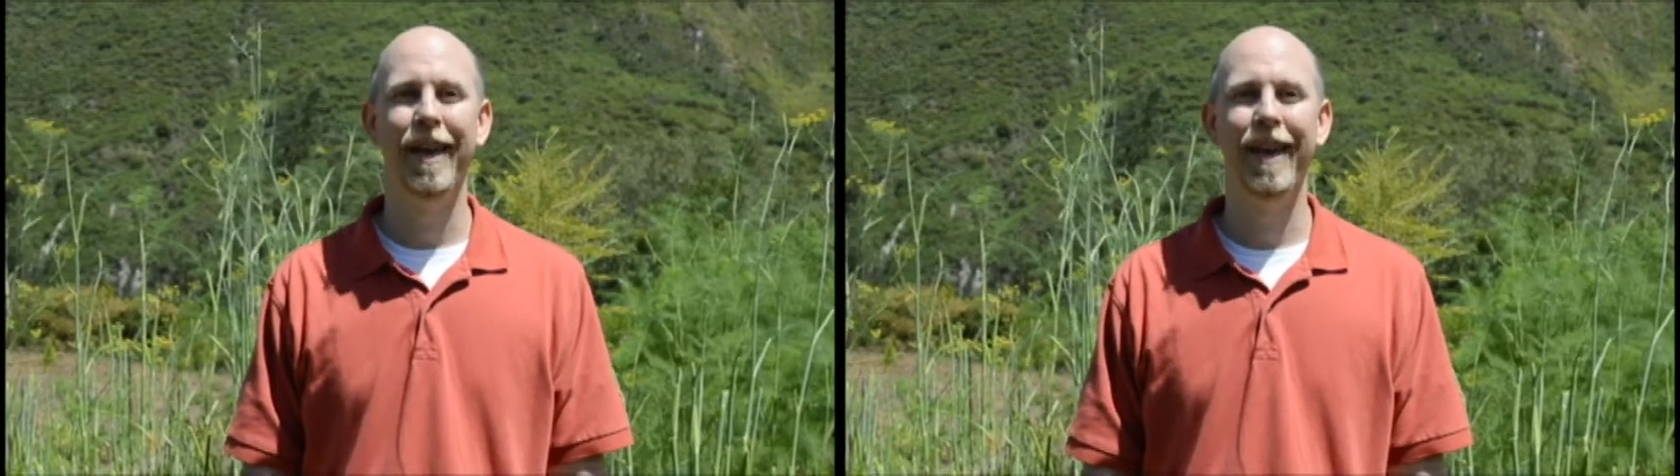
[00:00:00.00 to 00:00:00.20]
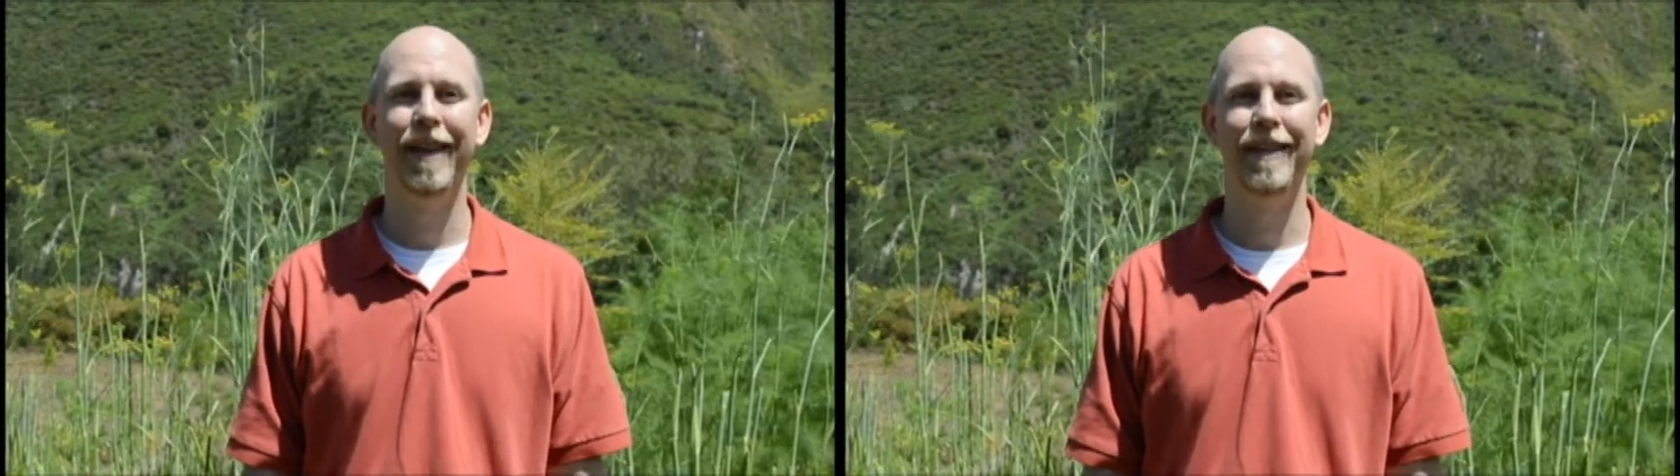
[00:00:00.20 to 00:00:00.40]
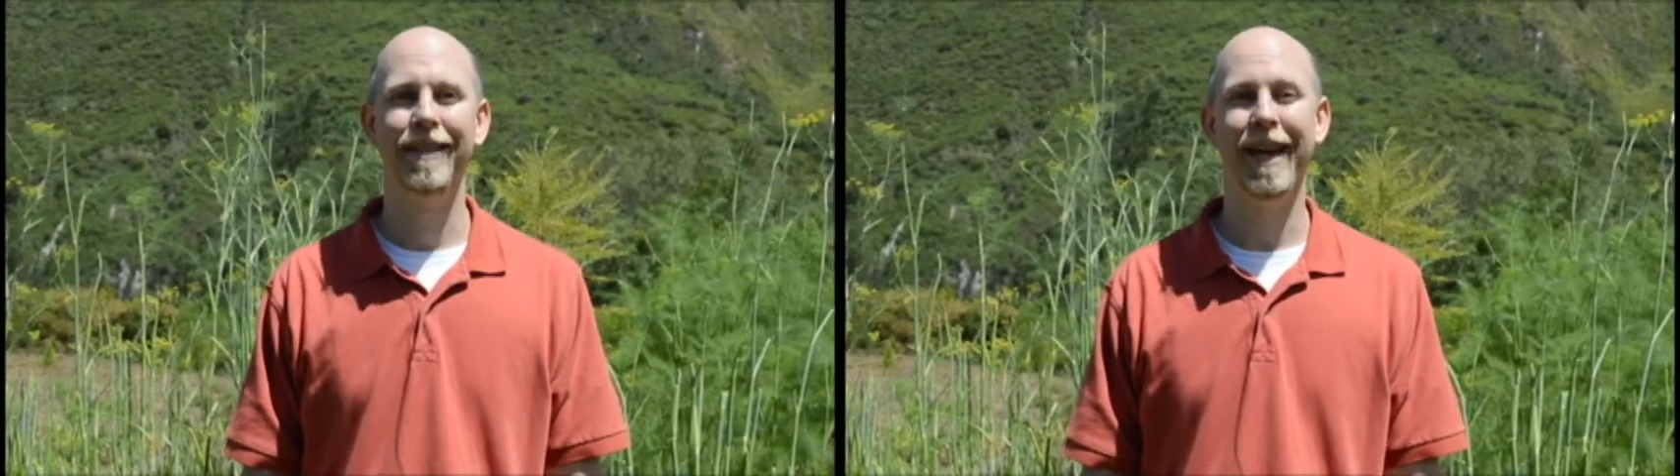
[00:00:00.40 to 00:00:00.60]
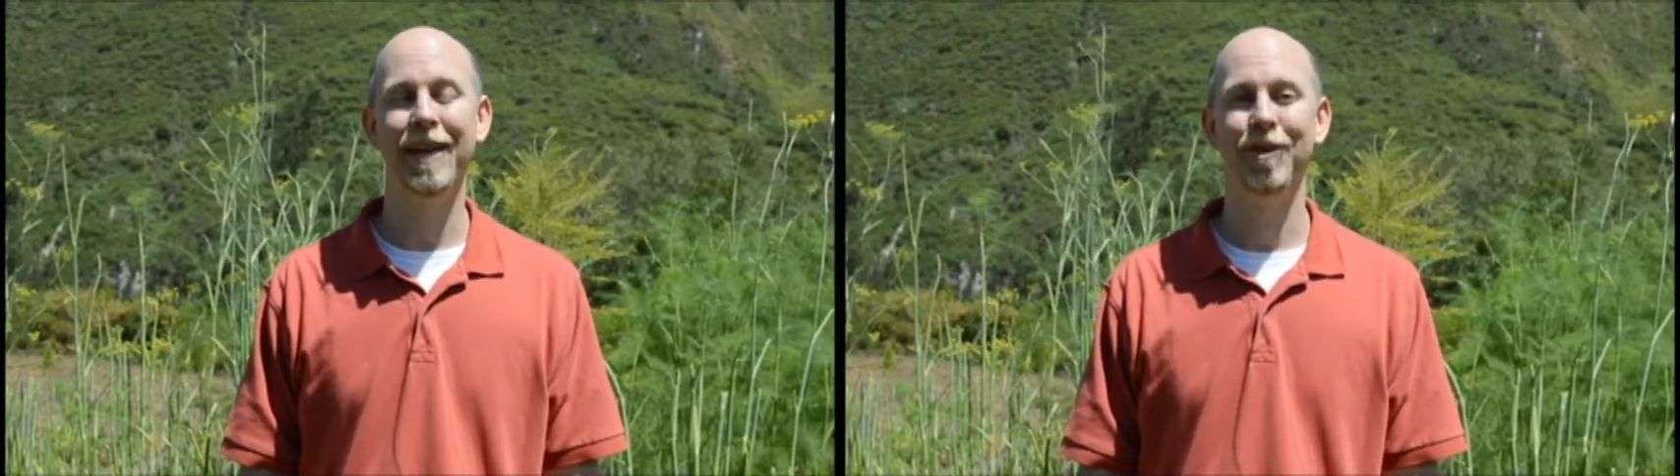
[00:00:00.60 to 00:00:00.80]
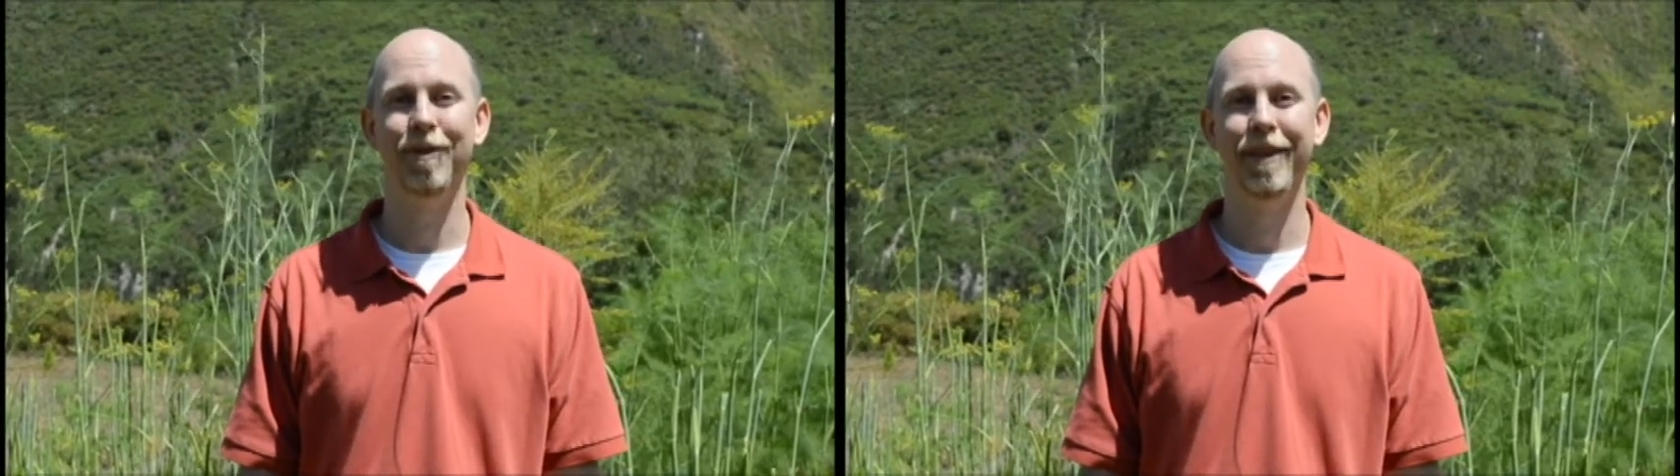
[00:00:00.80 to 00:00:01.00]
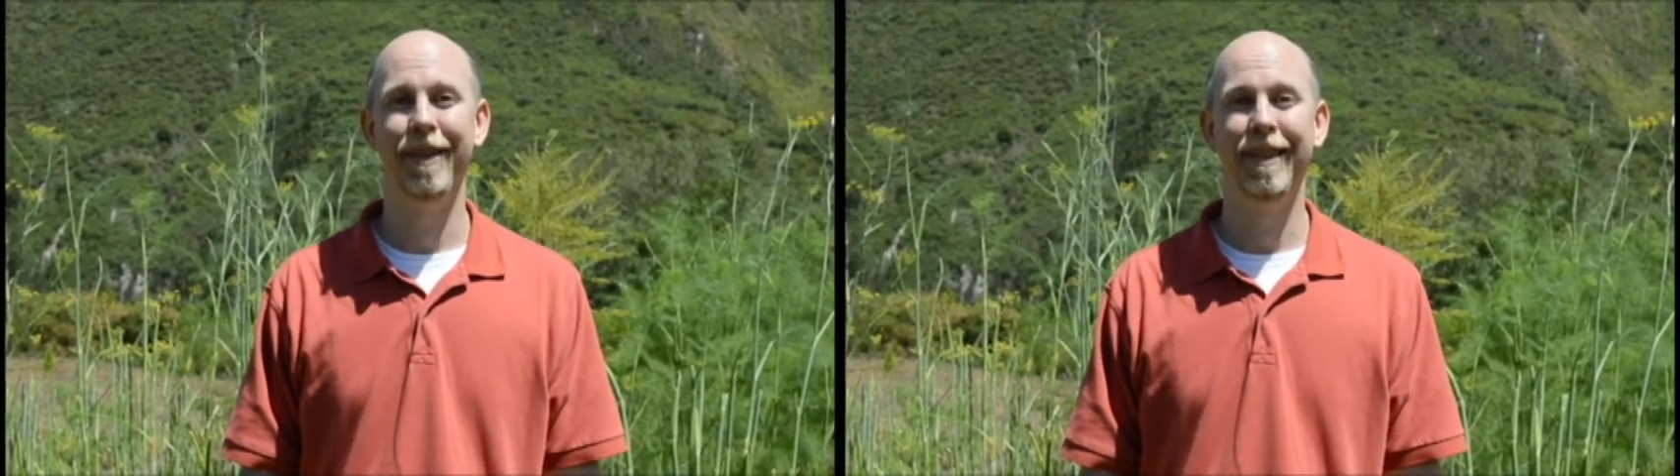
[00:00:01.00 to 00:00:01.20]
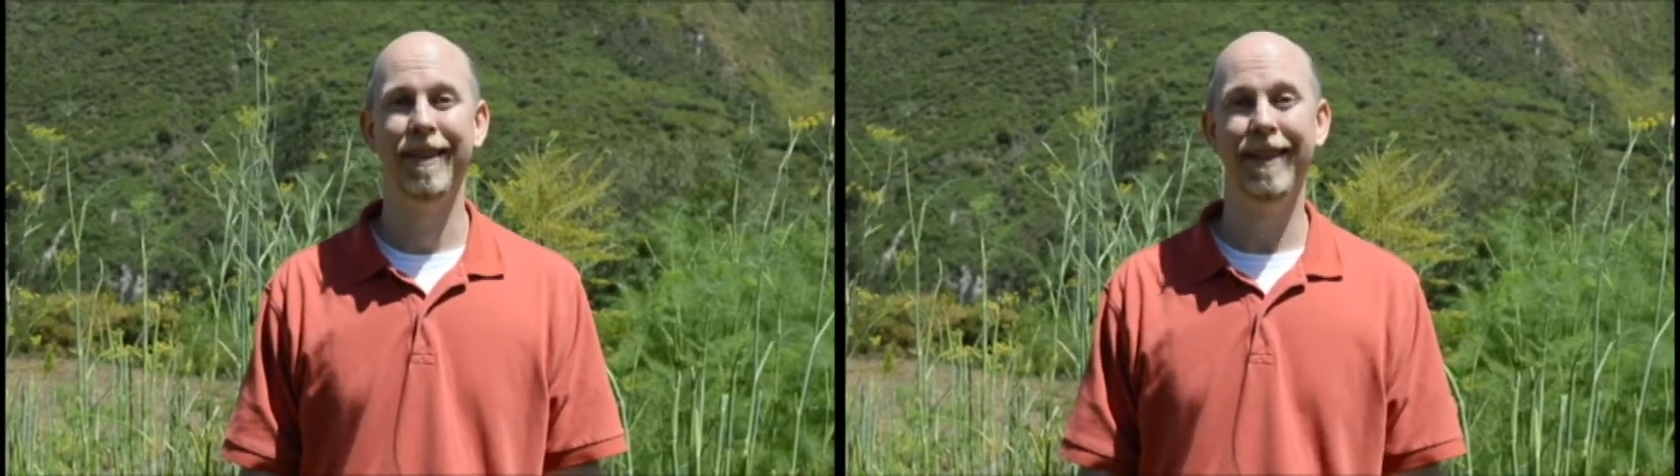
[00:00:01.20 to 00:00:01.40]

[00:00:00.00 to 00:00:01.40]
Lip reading: and is actually the